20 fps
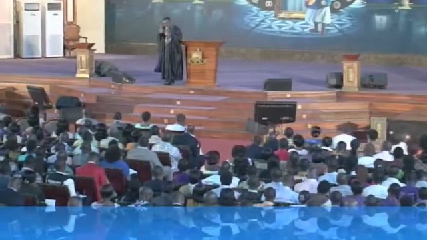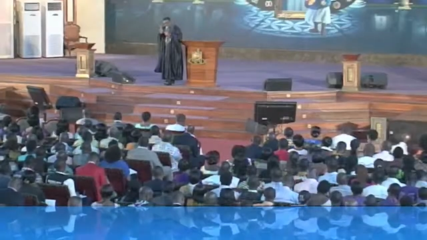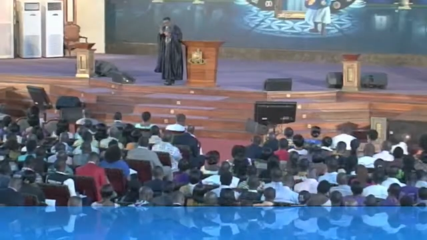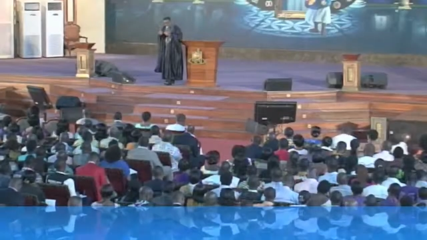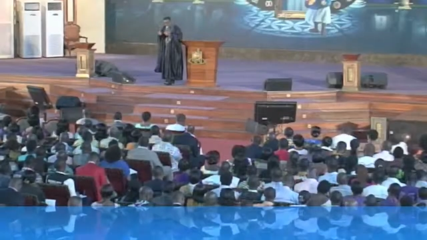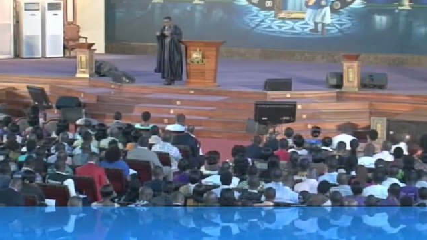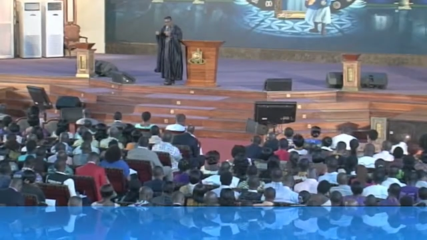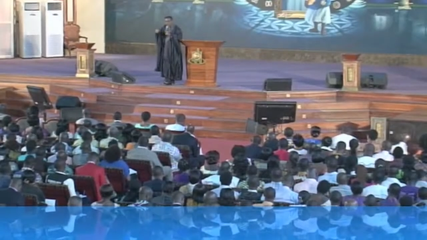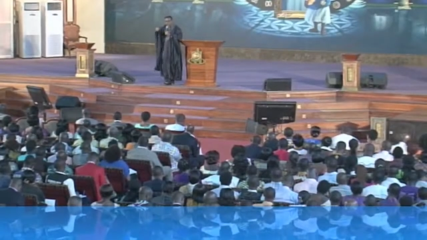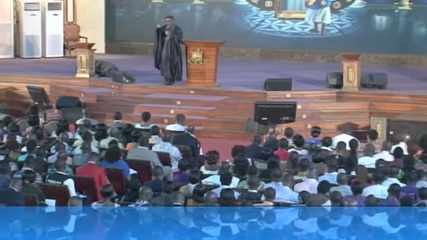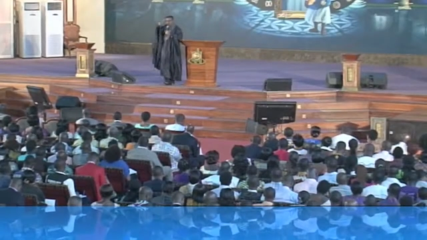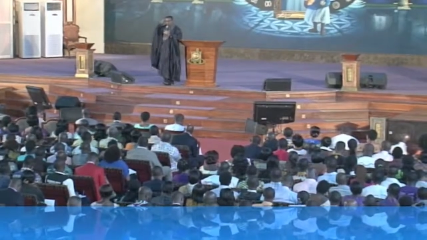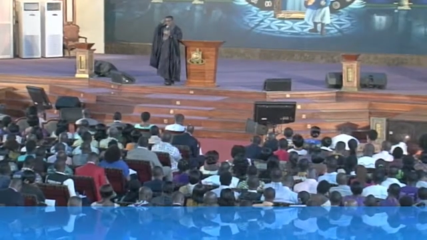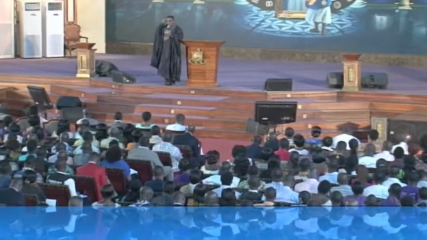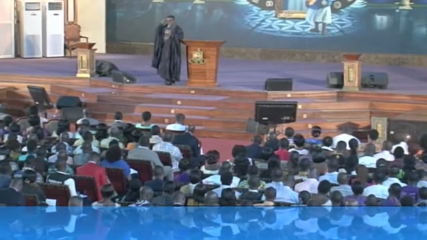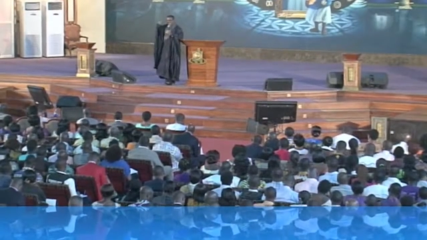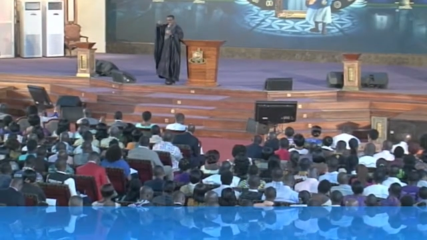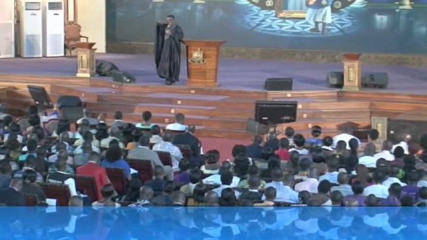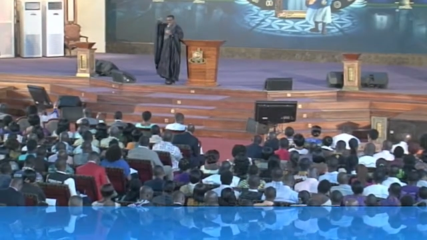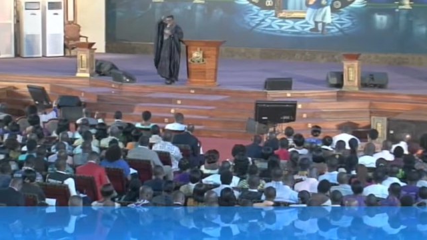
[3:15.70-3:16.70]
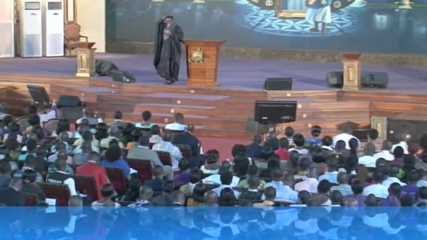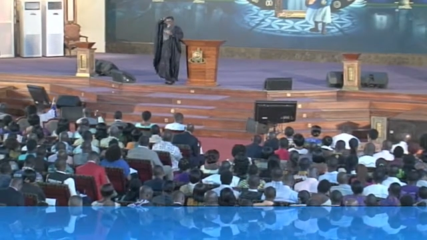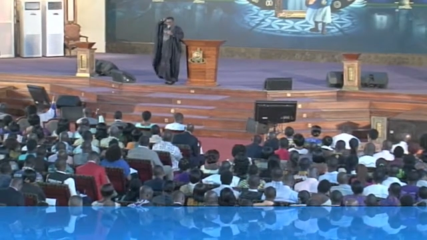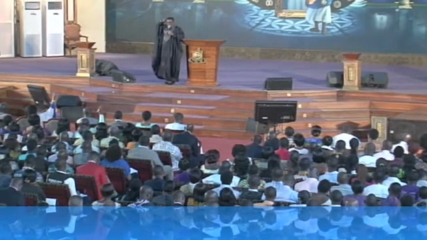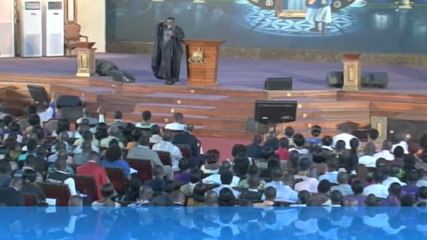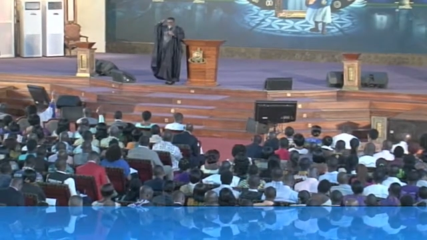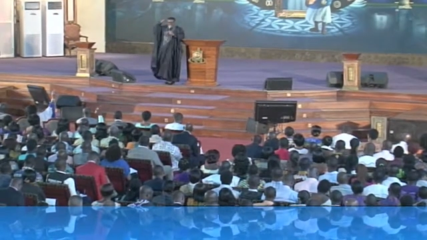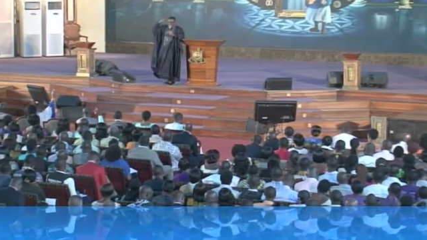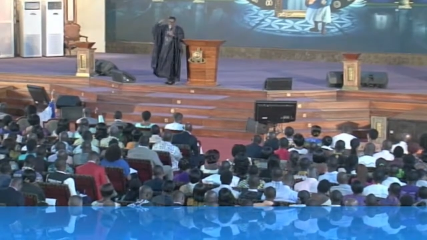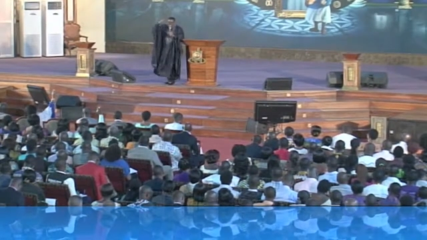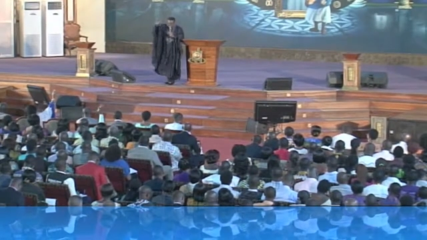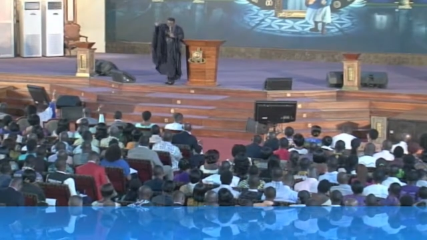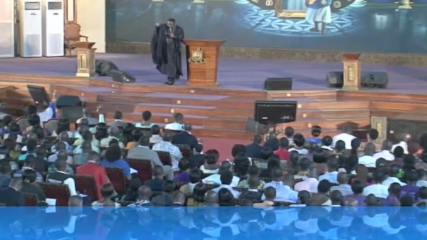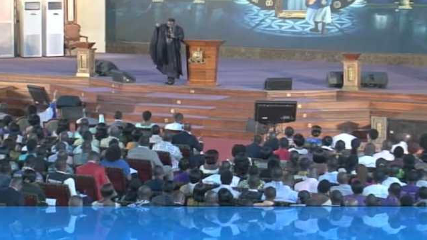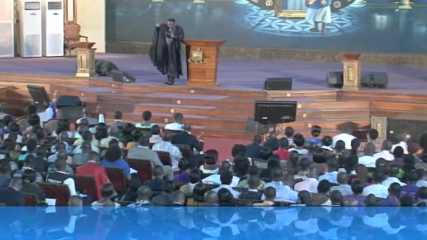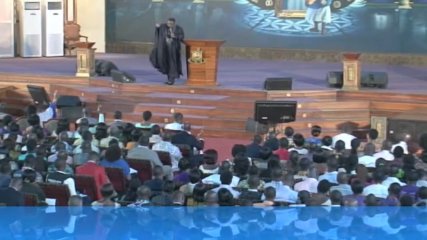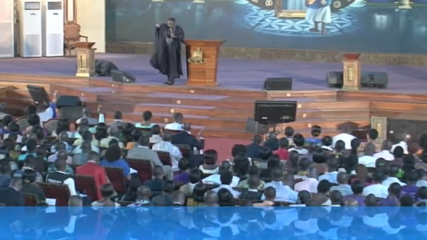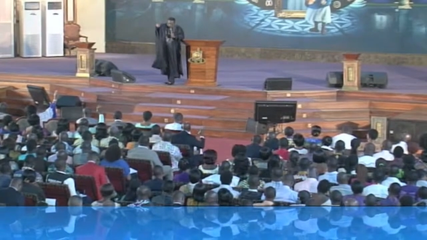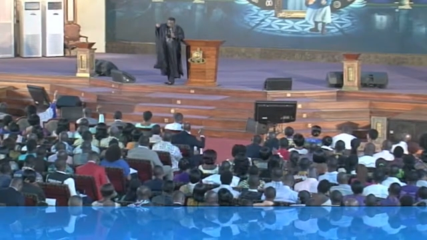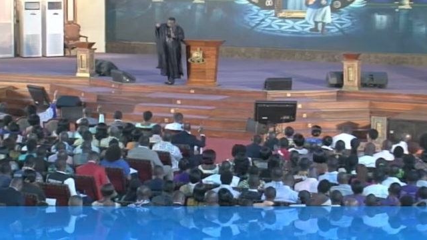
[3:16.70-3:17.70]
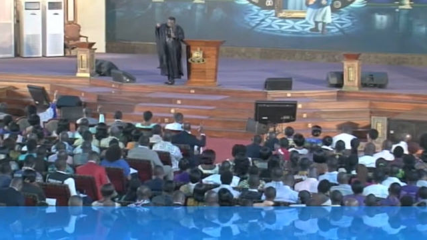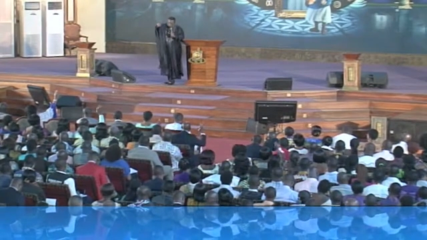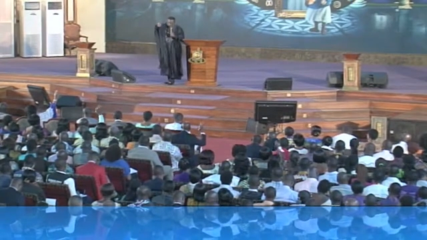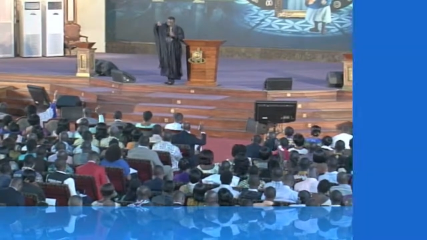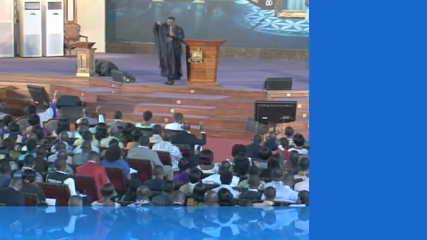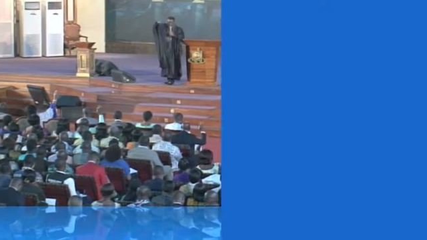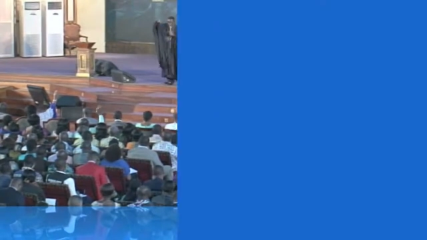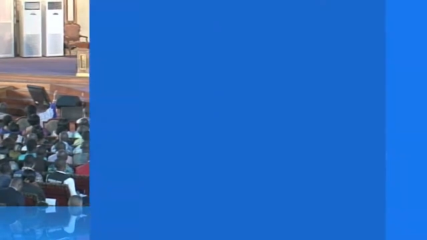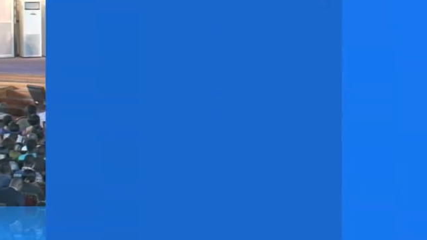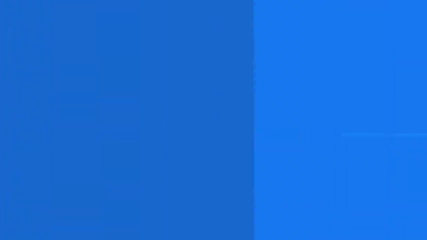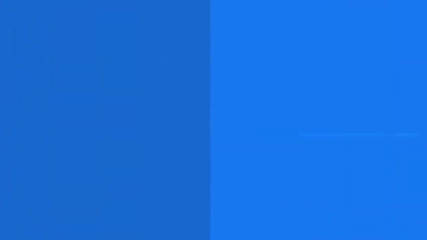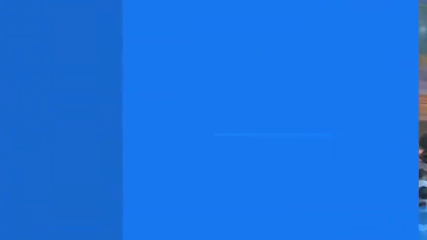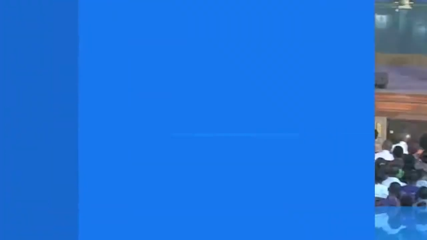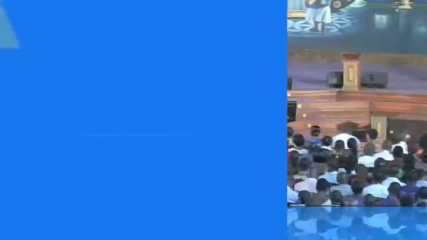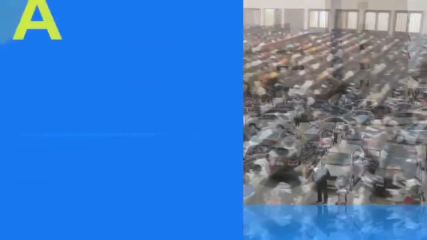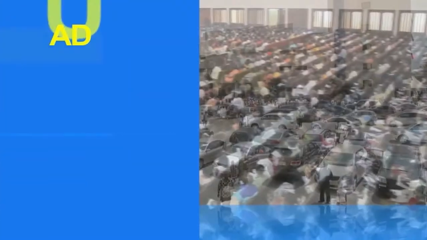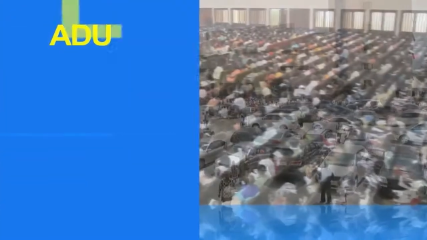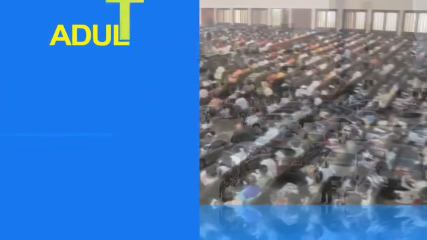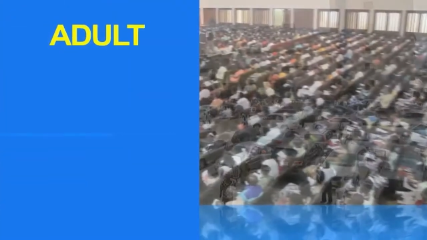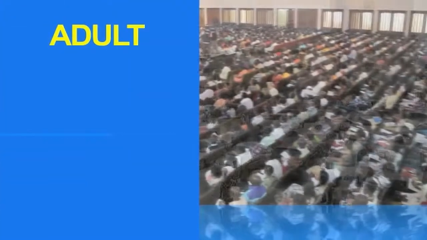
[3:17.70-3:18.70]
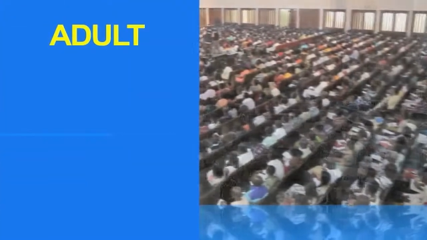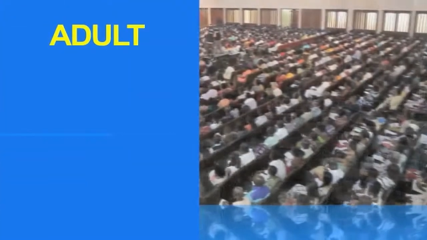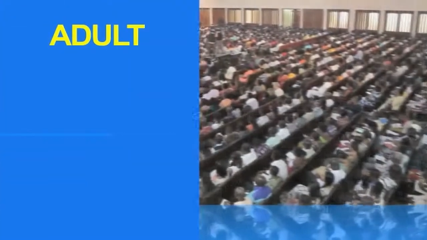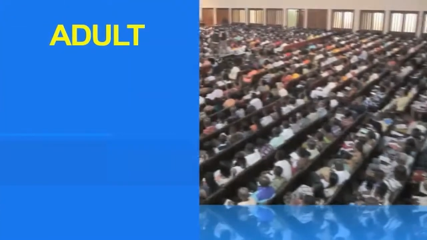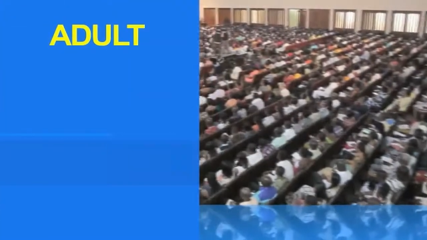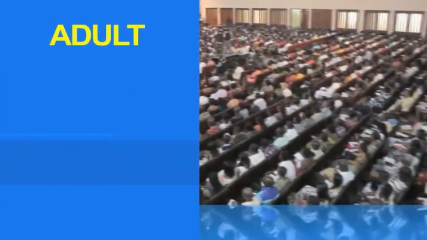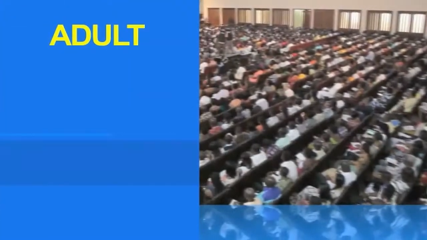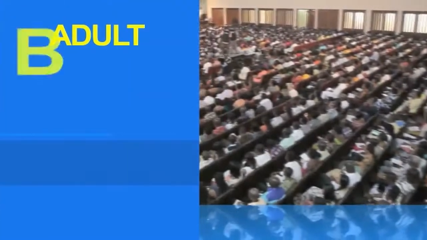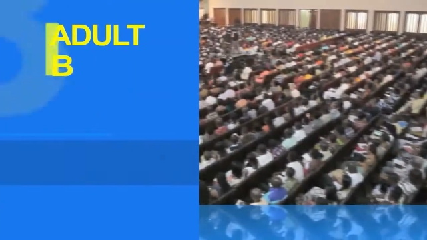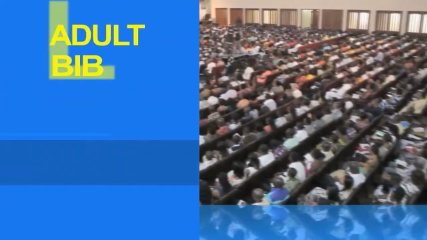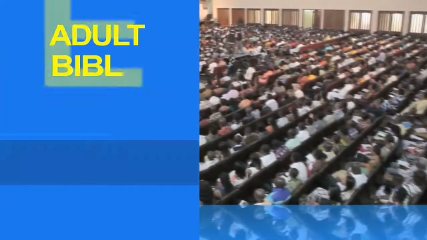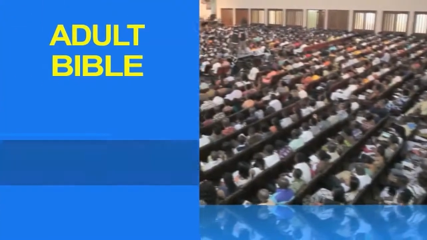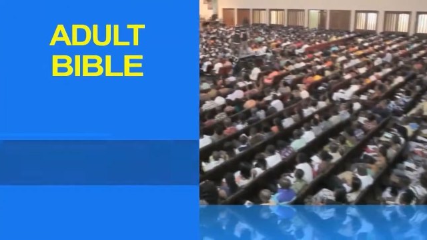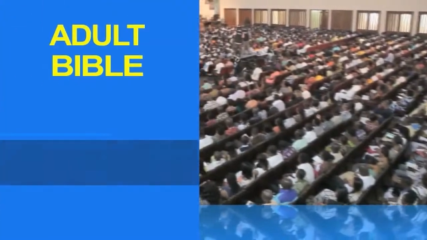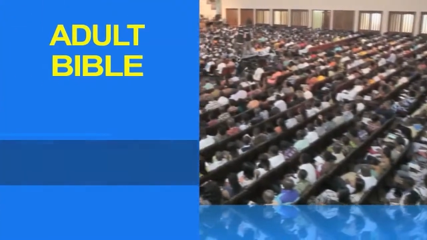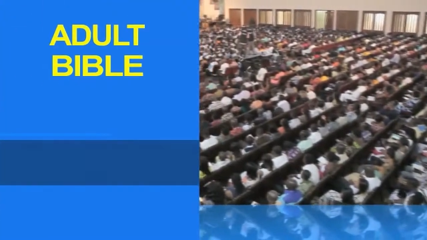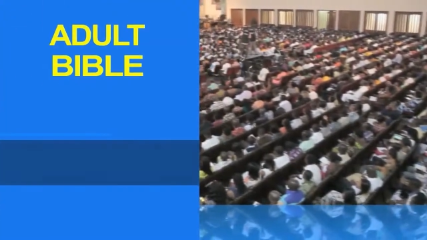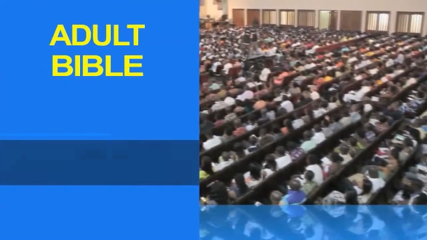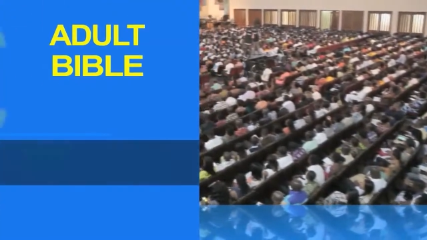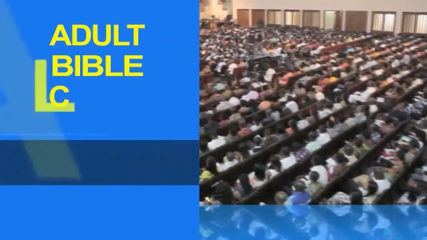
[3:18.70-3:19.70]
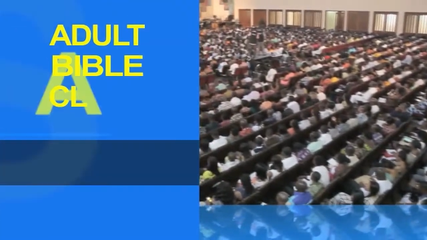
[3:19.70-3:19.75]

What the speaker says: (no speaker visible)